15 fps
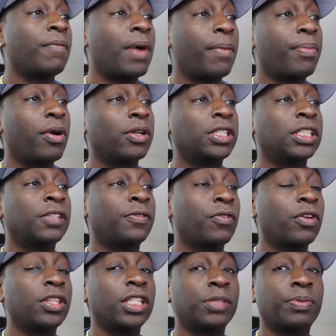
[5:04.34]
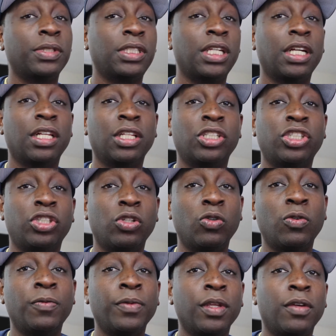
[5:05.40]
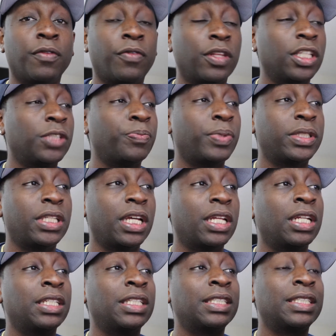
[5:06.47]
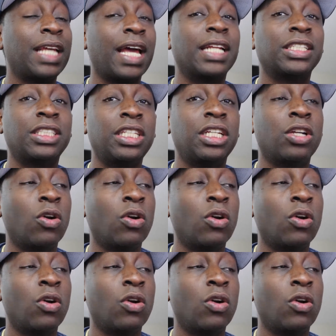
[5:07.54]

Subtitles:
my purchase for this particular shoe, for this particular designer sneaker